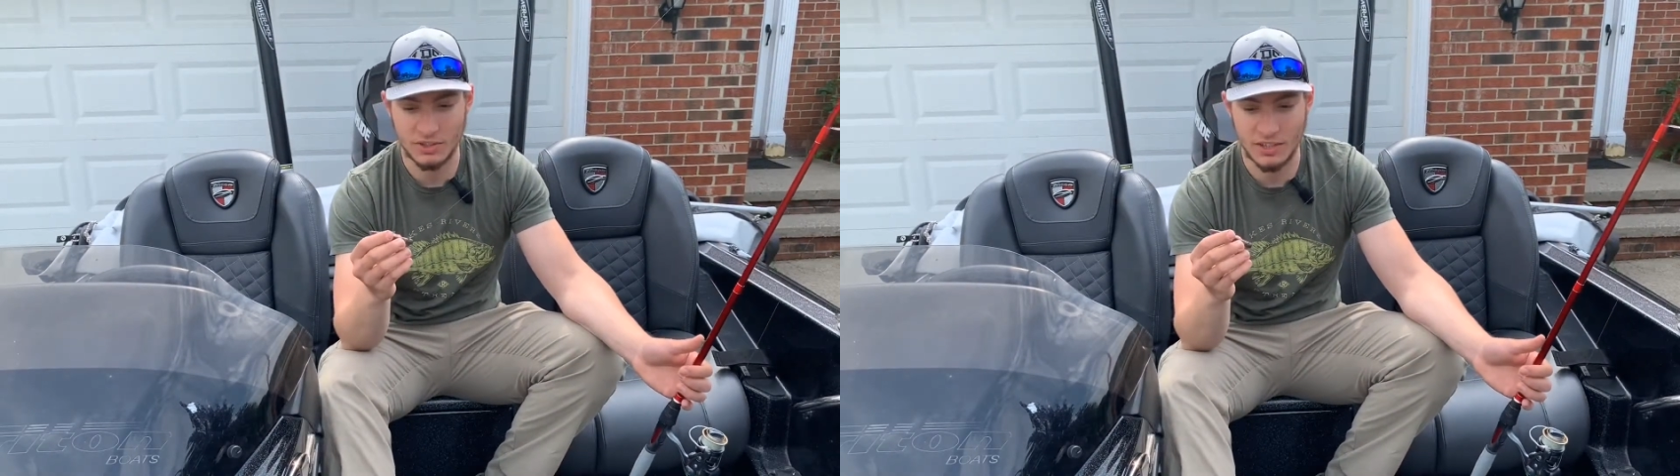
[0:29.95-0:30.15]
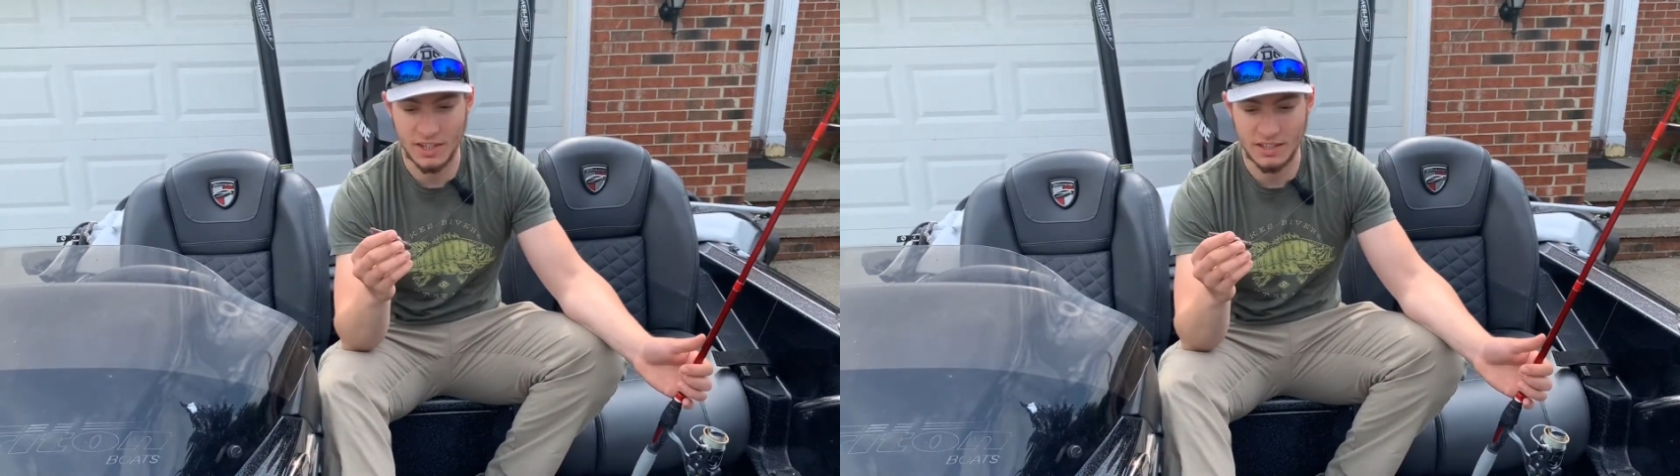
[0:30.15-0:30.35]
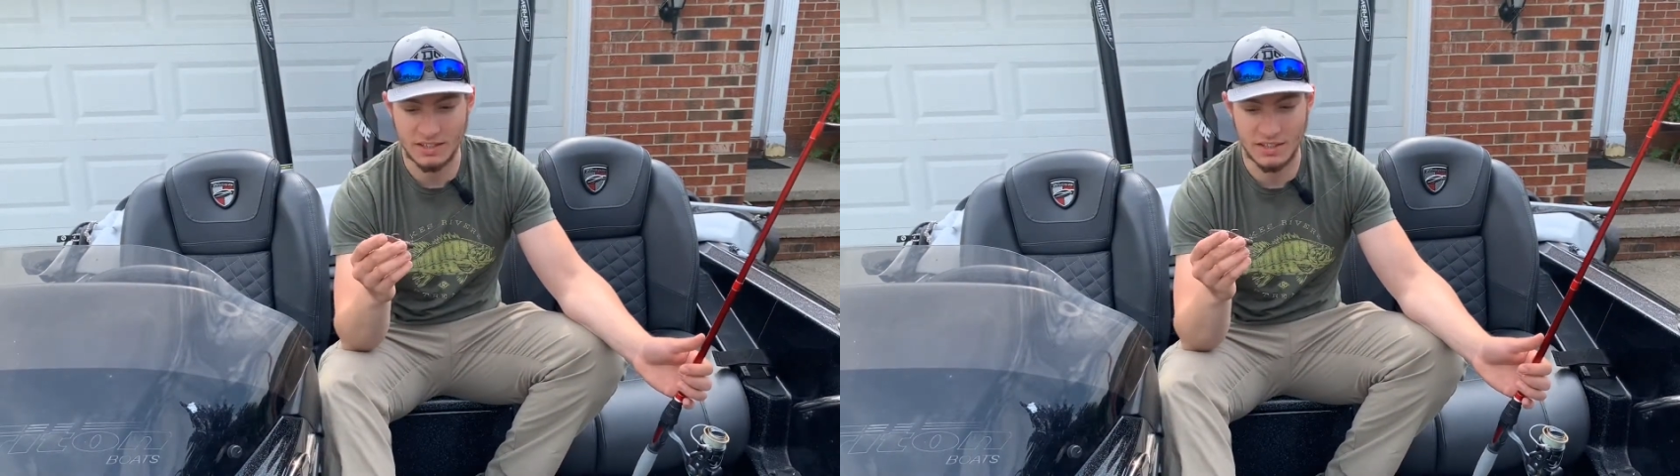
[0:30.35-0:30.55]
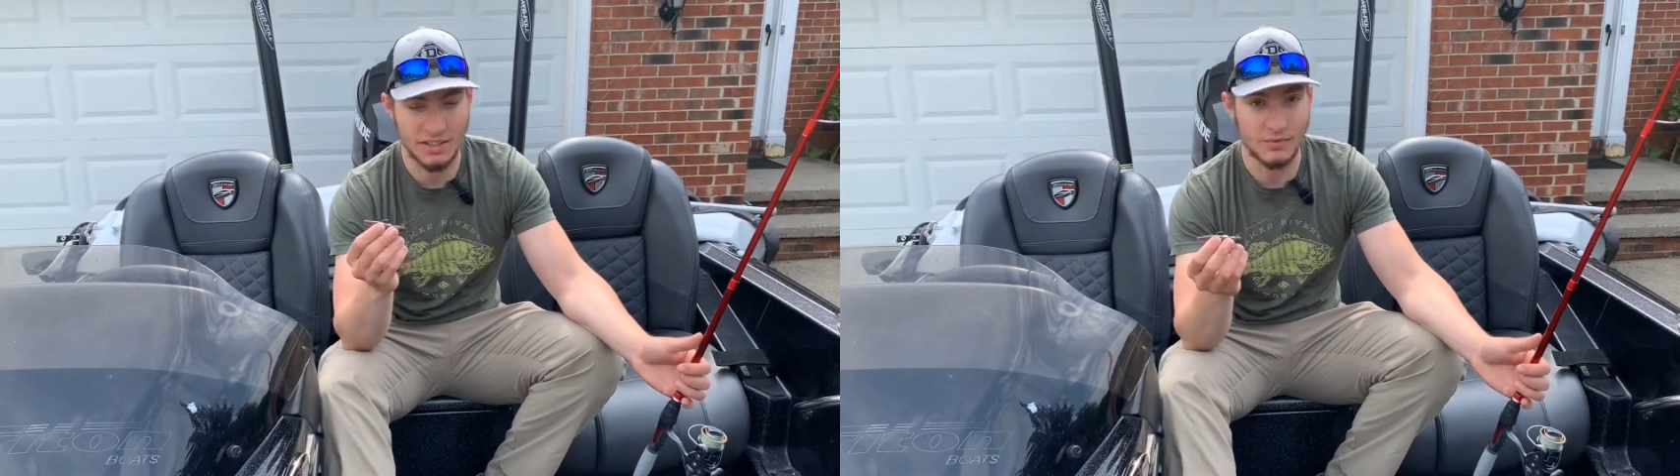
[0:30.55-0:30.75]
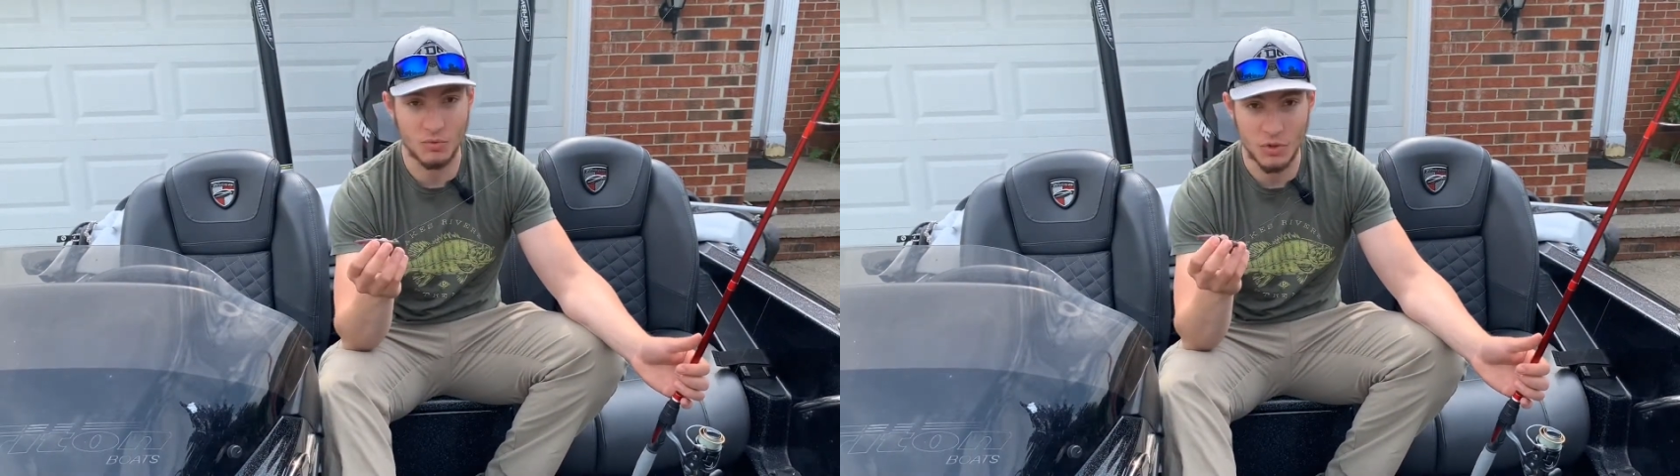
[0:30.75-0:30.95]
jig heads and
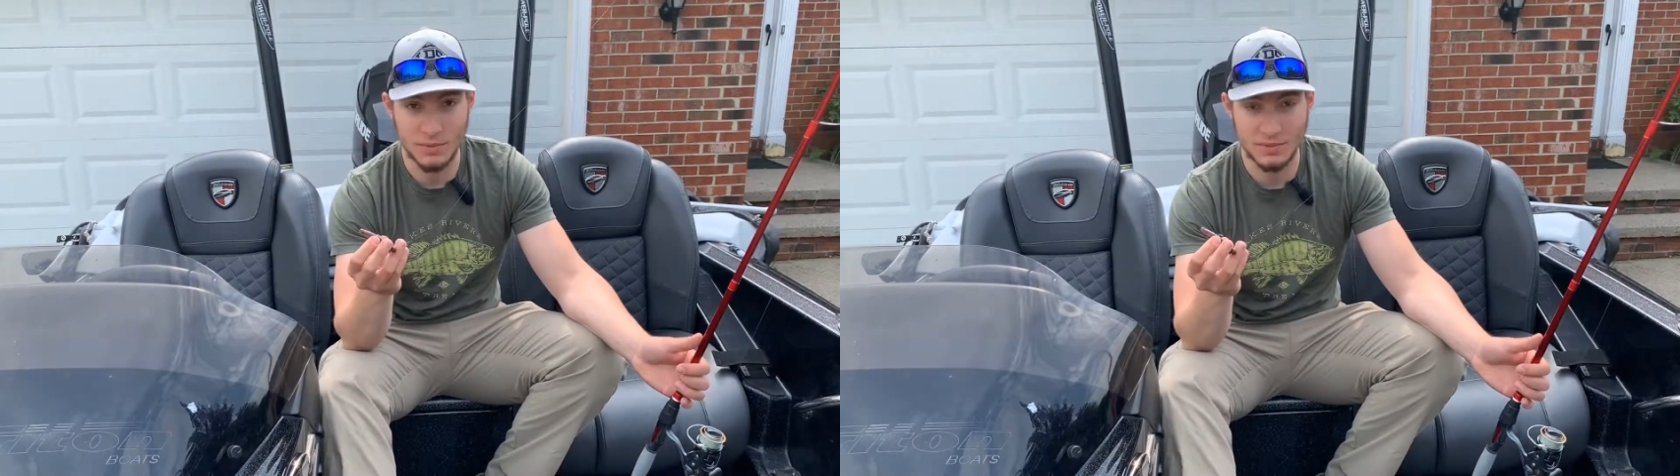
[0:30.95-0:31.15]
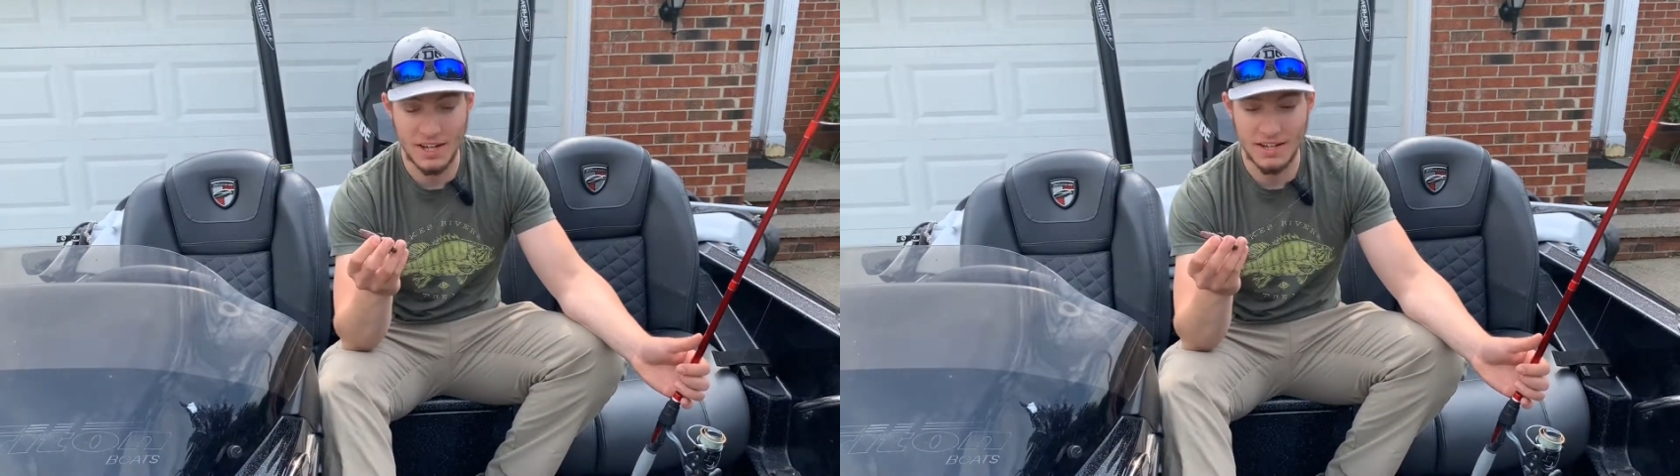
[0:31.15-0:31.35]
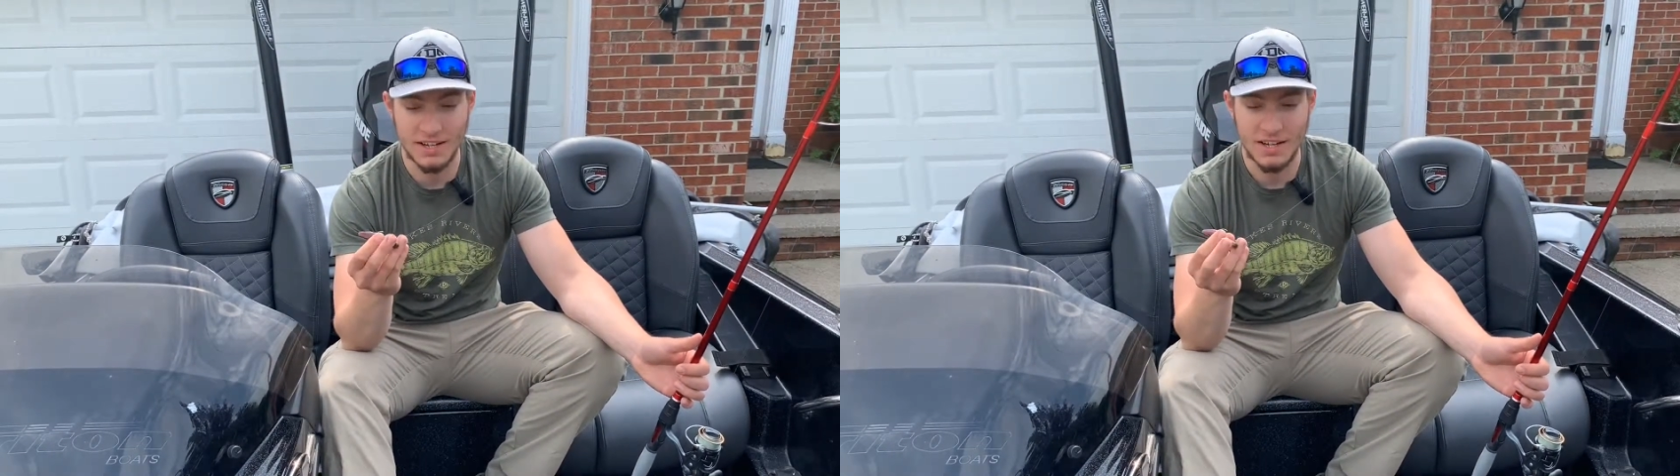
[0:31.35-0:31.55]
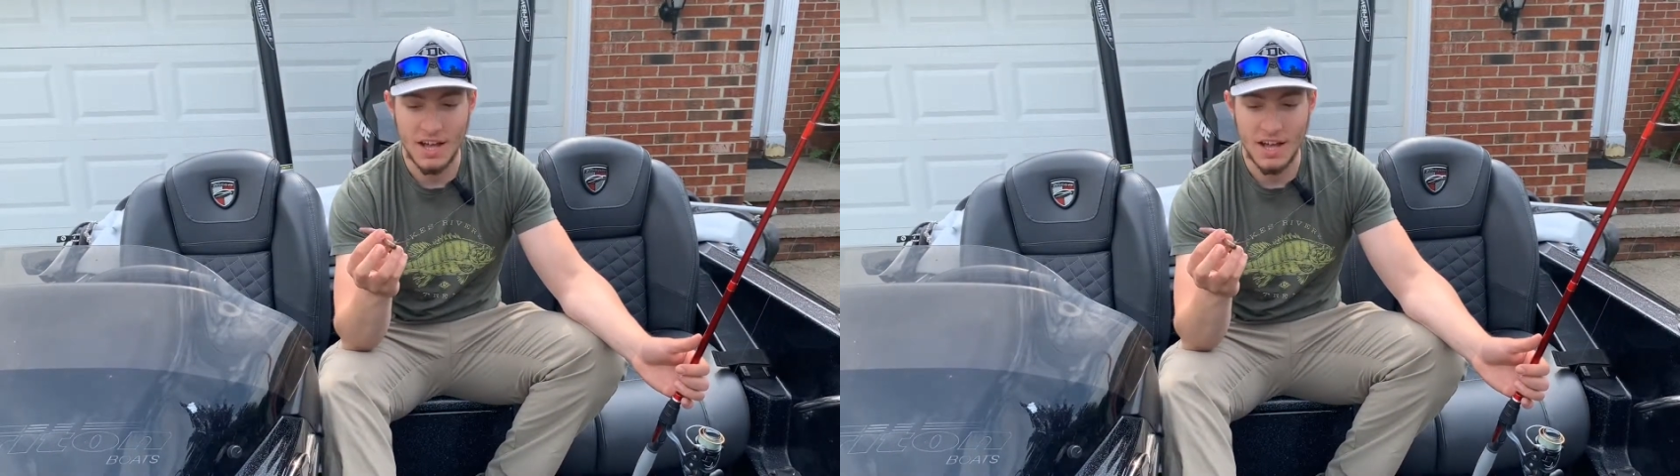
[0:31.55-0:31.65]
different worms on it,